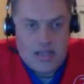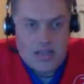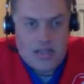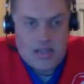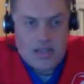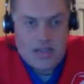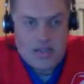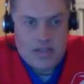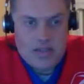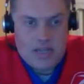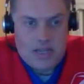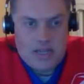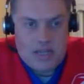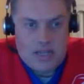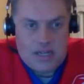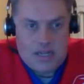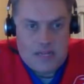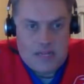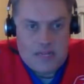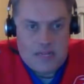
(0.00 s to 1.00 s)

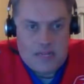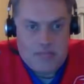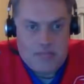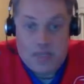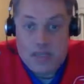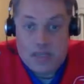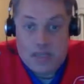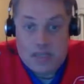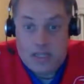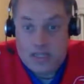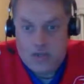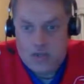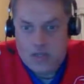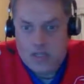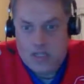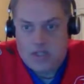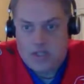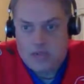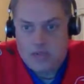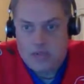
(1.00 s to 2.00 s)
and
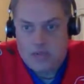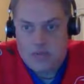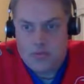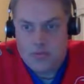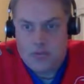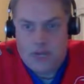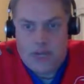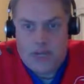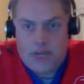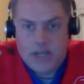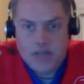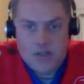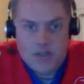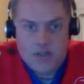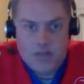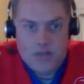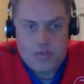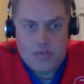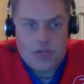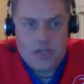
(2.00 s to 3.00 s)
yeah, like you said,
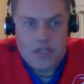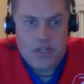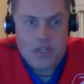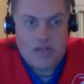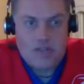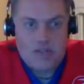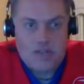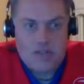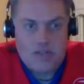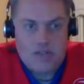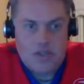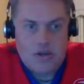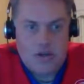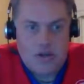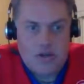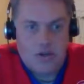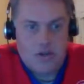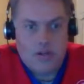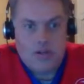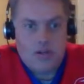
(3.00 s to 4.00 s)
eyes are going to be on him
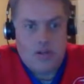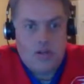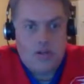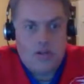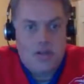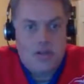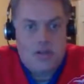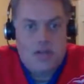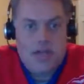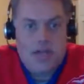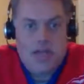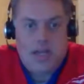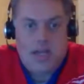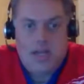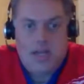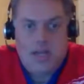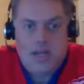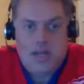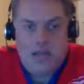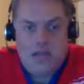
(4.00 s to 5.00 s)
this year.
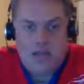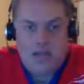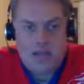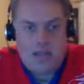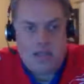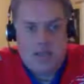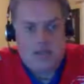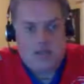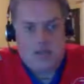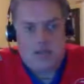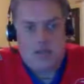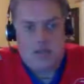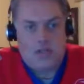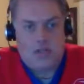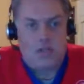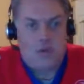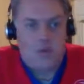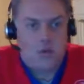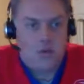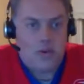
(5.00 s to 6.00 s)
And
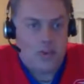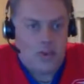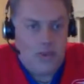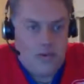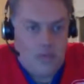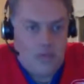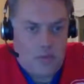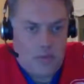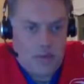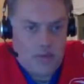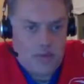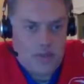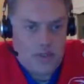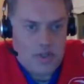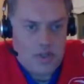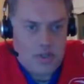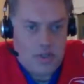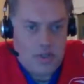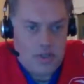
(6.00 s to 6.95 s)
so I'm going to go with